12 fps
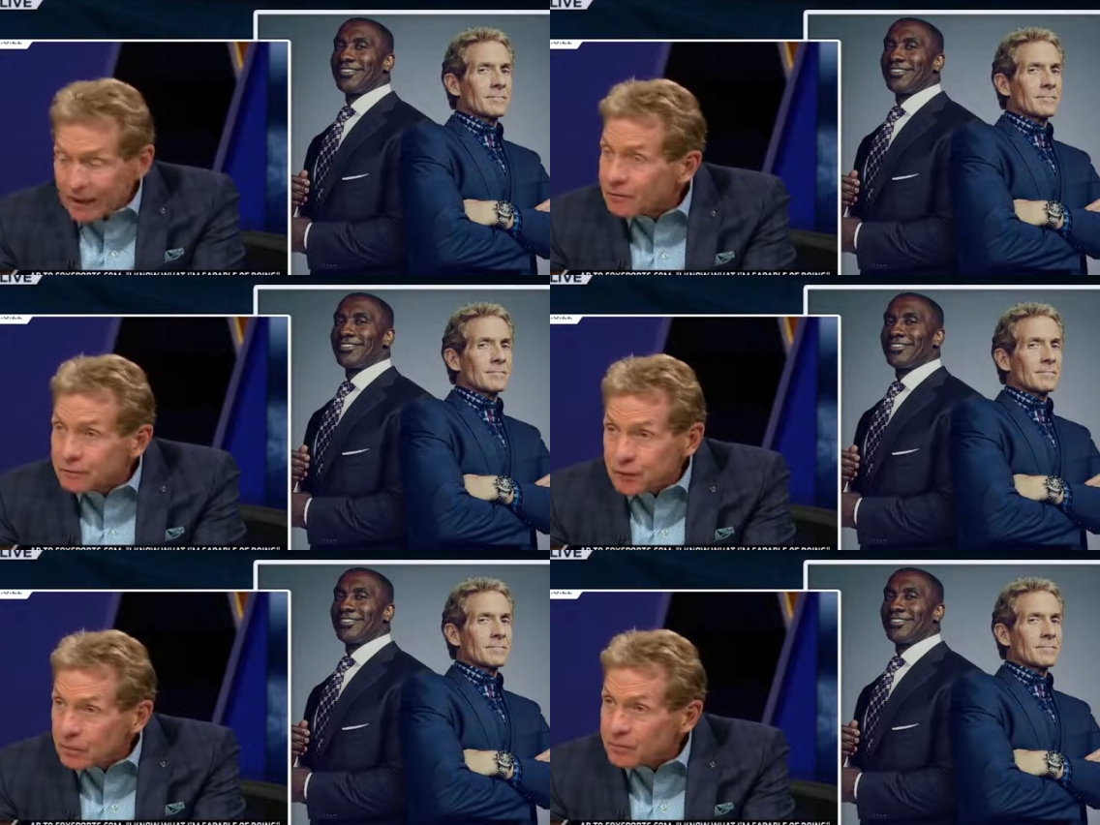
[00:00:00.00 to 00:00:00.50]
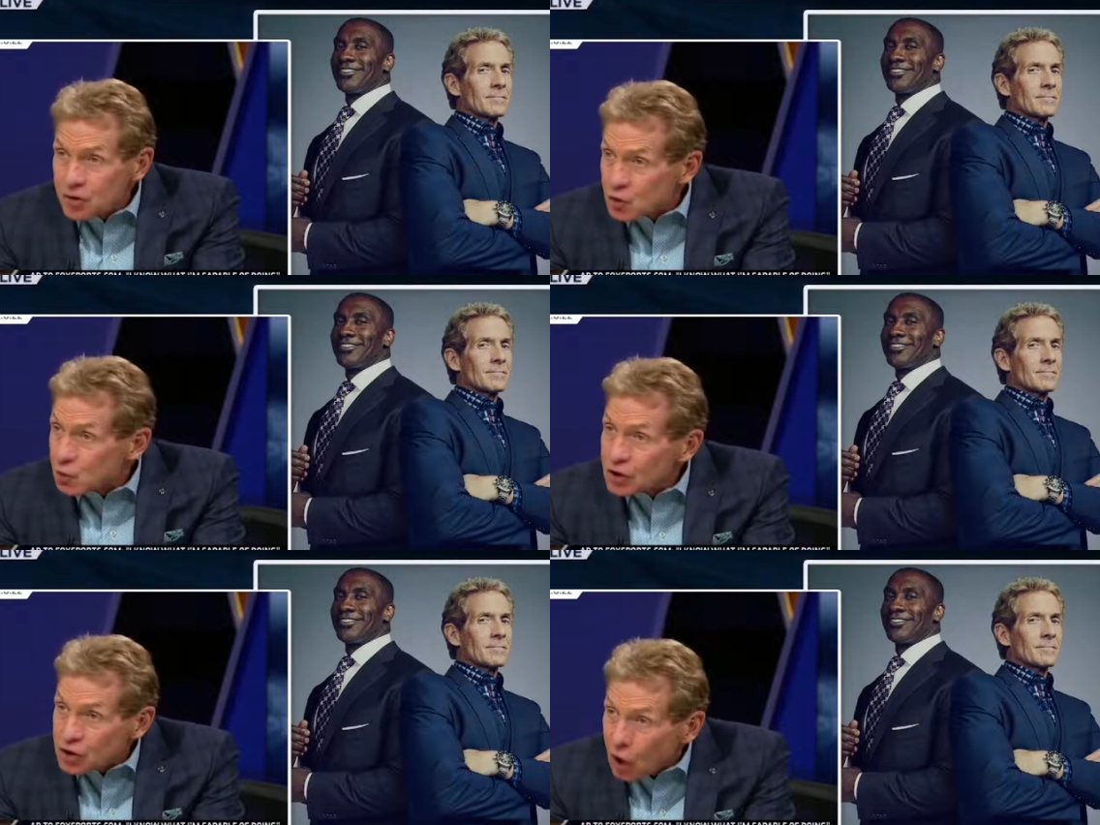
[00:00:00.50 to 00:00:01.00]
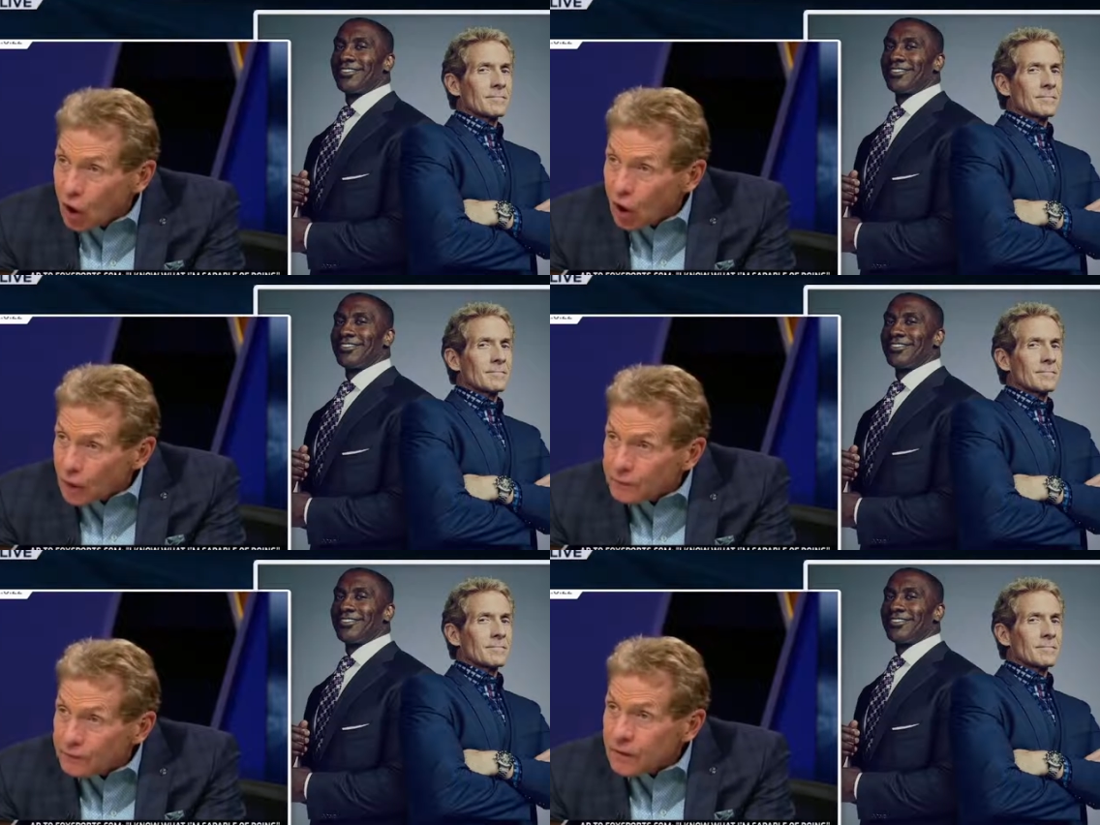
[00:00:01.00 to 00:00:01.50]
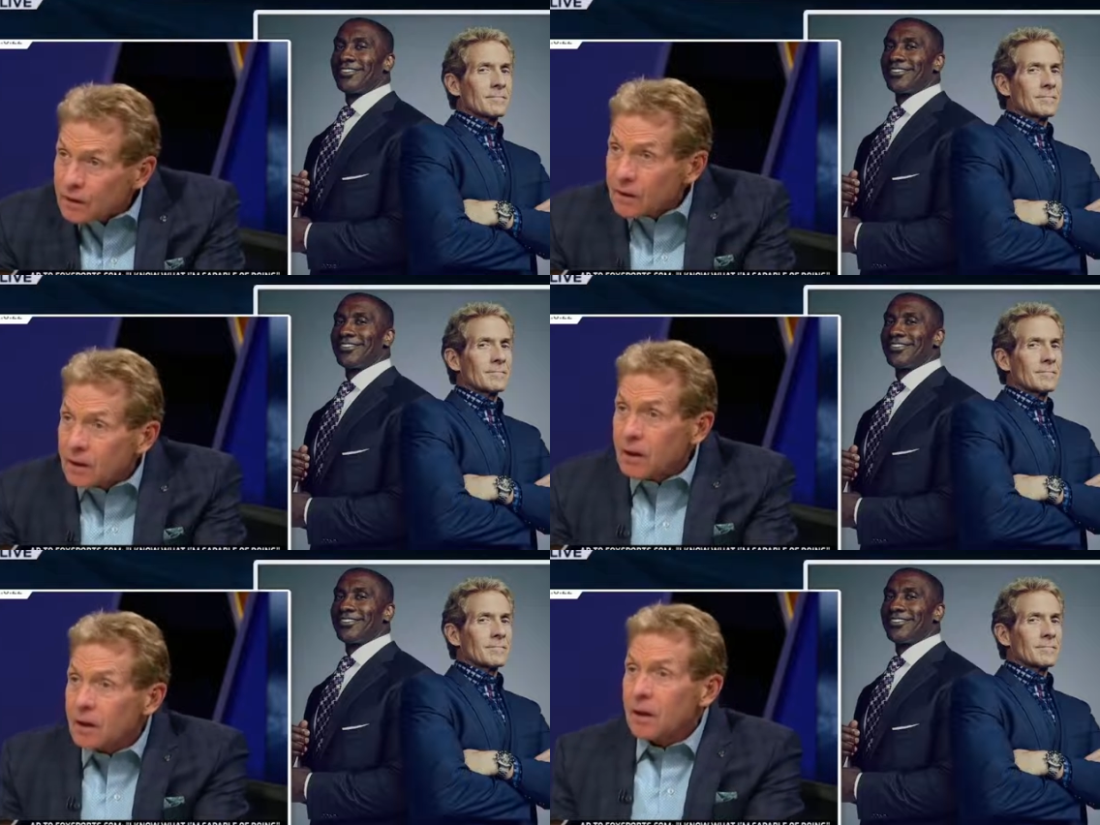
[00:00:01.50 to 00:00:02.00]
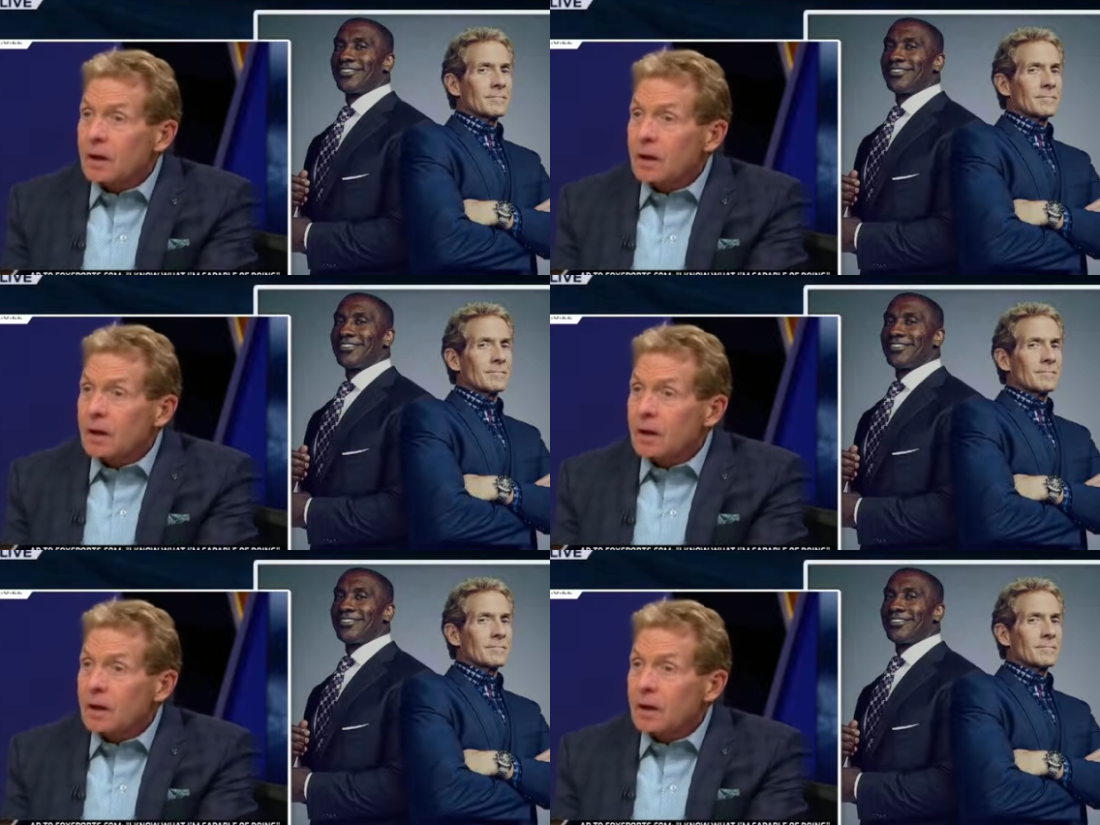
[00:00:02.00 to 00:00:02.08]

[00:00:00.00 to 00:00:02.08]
Speaker 1: haven't flipped the switch off. I